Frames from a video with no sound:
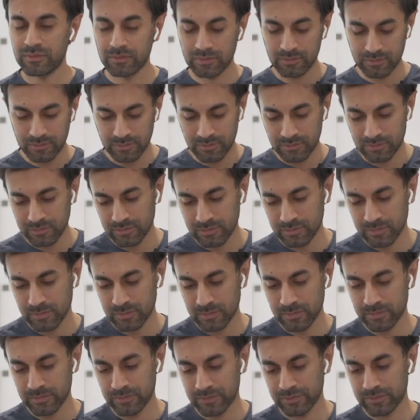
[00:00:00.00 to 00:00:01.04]
Baguettes along
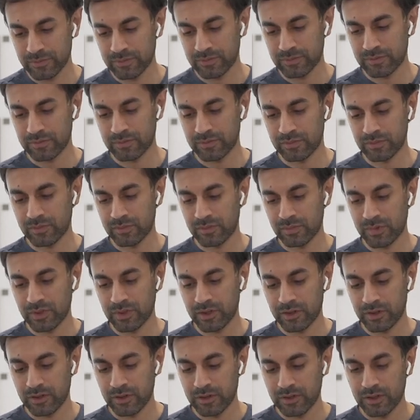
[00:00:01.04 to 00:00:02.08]
her neck, I just
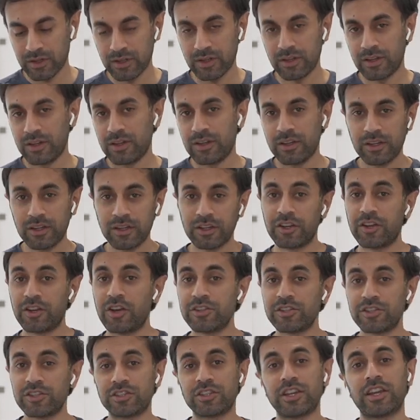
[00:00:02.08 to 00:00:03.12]
iced out my chin. Can I
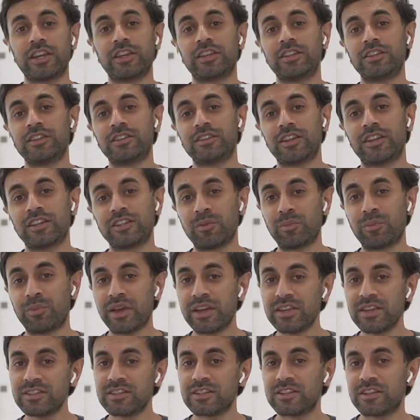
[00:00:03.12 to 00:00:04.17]
just say that the
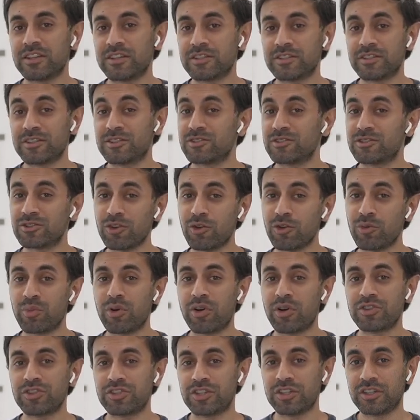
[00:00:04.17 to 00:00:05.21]
bass in this is so
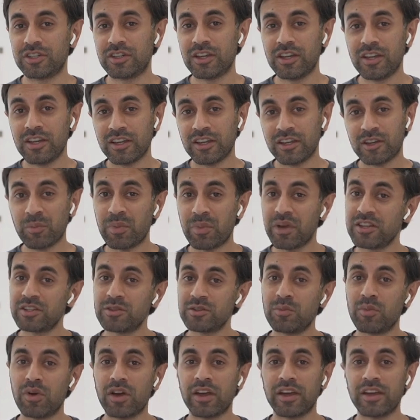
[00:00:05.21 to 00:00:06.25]
punchy. Compared
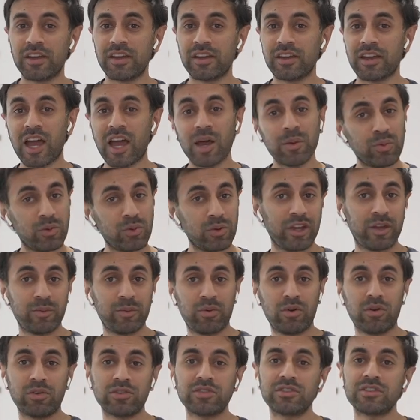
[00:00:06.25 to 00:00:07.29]
to my Apple
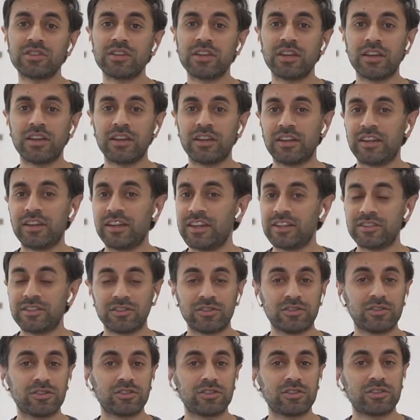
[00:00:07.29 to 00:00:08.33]
AirPods,
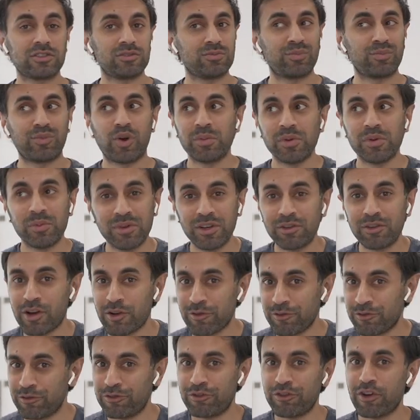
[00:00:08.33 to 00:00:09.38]
it's probably
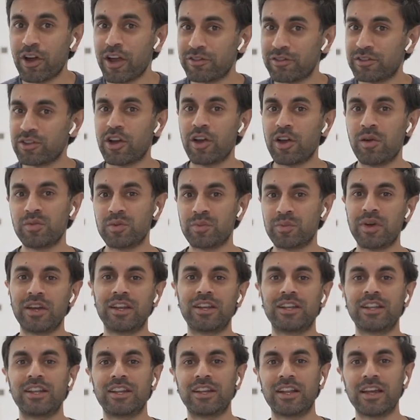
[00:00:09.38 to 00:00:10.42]
around 5 times
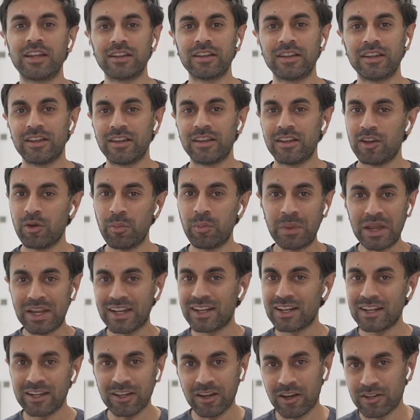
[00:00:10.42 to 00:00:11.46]
better than that.
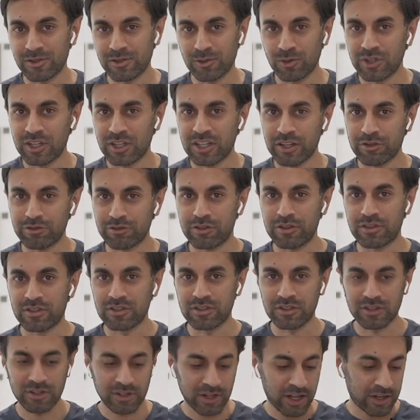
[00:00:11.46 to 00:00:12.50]
Immediately I saw the
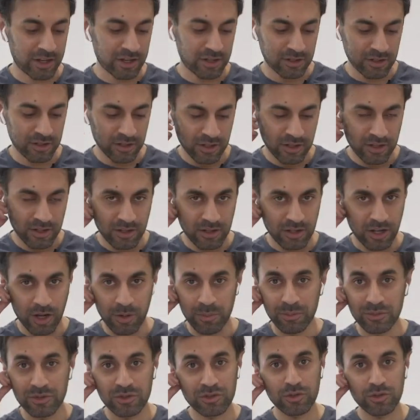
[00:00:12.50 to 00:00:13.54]
difference and
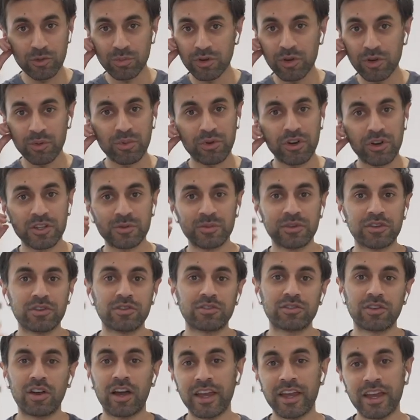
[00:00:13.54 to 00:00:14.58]
I'm super impressed
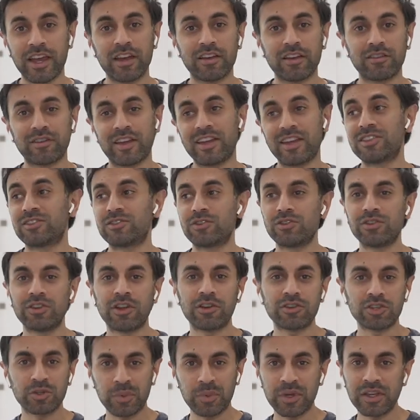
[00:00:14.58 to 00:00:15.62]
because I have a
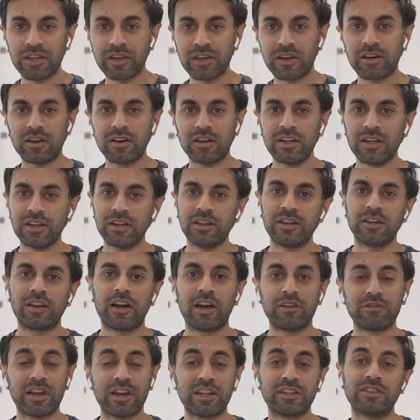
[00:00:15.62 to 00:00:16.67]
Sudio speaker.
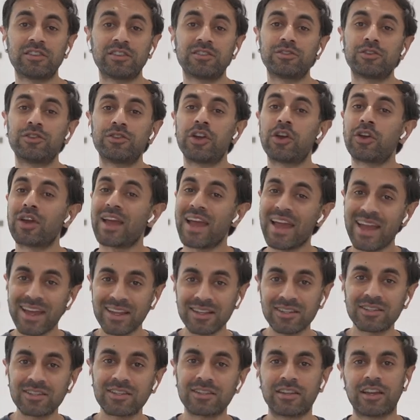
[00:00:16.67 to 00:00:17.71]
I've had the Sudio
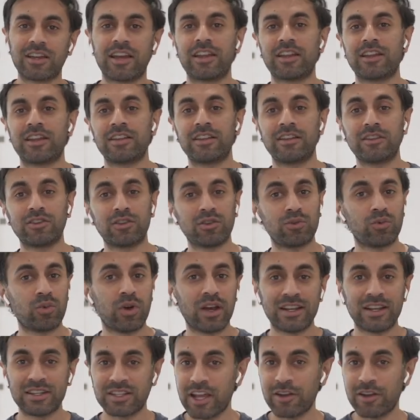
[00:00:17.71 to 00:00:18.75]
and the
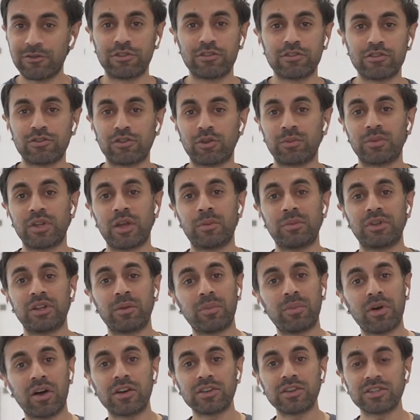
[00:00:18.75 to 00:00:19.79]
wireless headphones from them in the
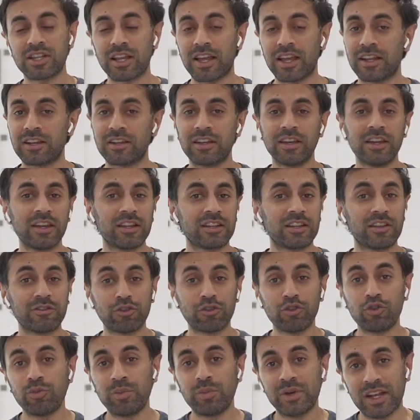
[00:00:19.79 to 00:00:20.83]
past and they've
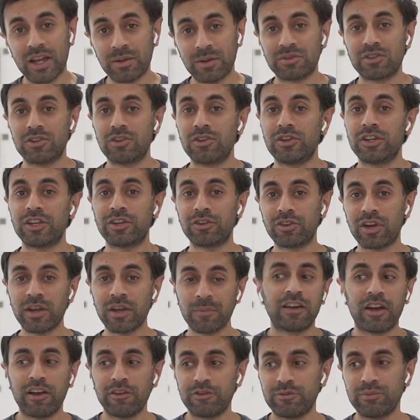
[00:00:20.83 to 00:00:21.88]
all been absolutely
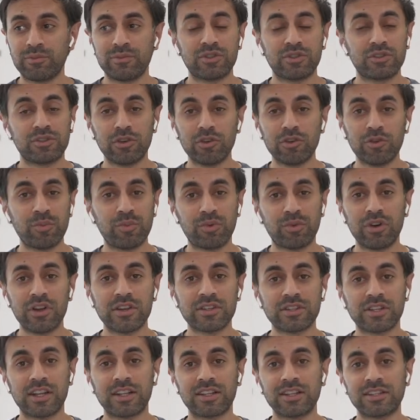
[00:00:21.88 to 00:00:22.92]
great. I'm so
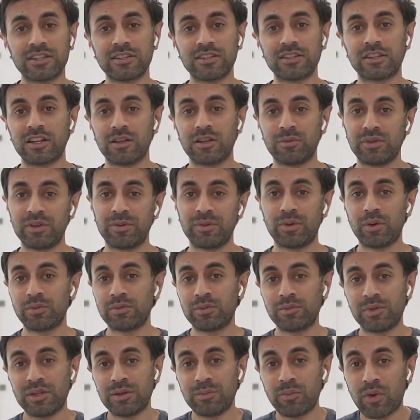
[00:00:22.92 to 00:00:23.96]
impressed that this is going to be
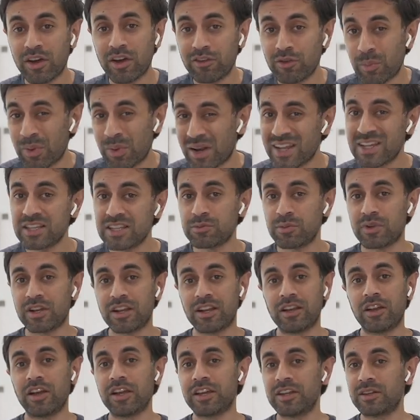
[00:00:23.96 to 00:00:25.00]
probably my replacement
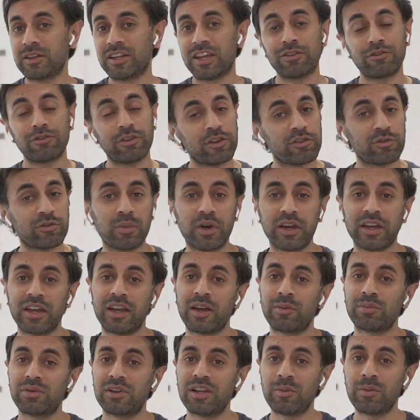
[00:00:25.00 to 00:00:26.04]
and I can get rid of my
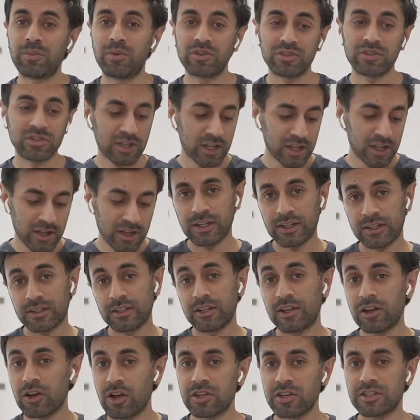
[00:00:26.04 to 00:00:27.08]
Apple AirPods.
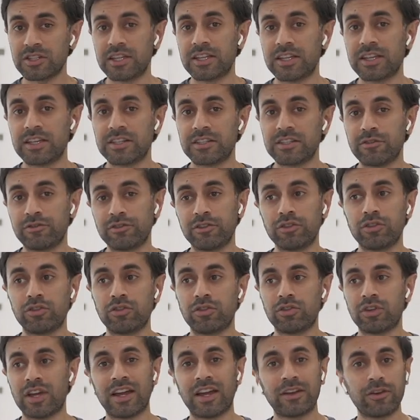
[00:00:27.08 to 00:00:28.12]
The last thing is, if
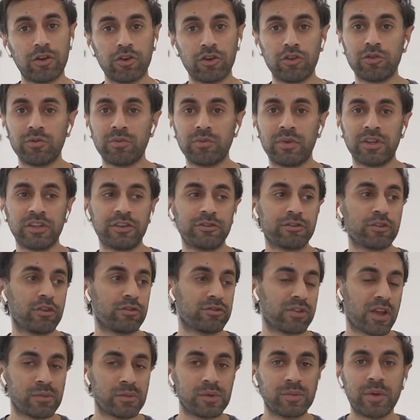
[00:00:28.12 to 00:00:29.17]
you're at home and you've got
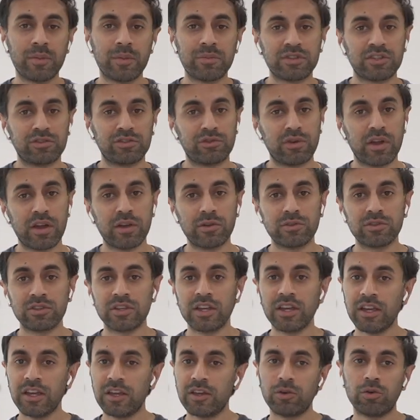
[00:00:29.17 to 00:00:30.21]
family members around,
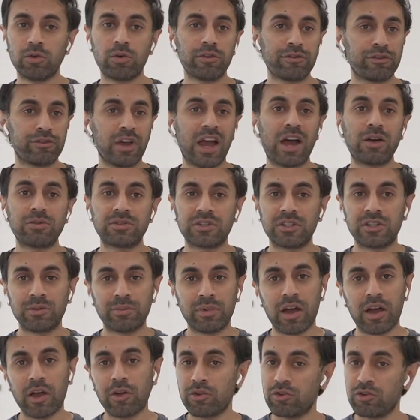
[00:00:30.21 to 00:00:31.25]
or if you're out and
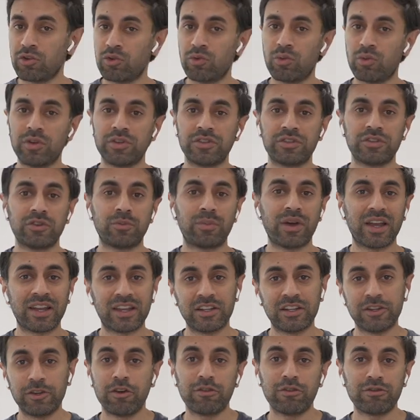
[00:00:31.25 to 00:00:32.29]
about, or once you're back
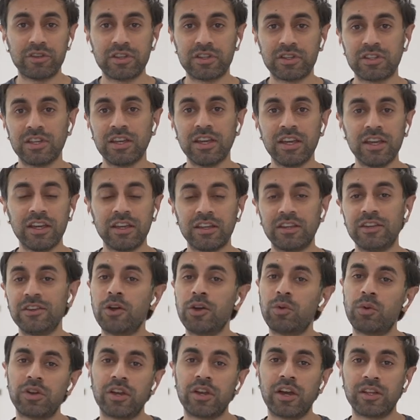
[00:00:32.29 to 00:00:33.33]
in the office, you
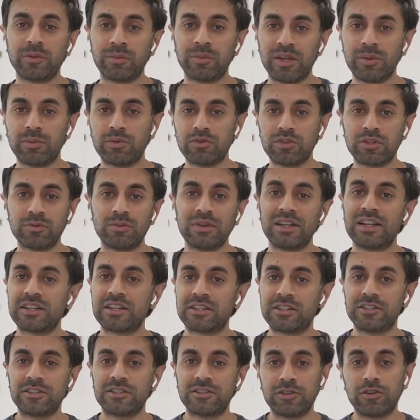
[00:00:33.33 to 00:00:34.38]
don't want other people to be
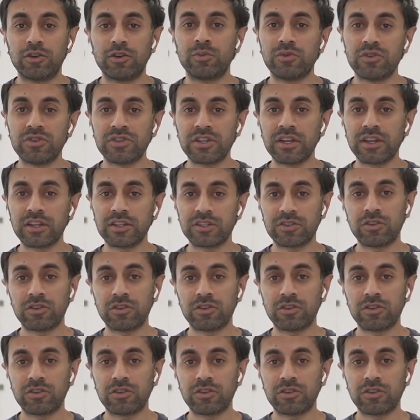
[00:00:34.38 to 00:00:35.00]
listening to your music.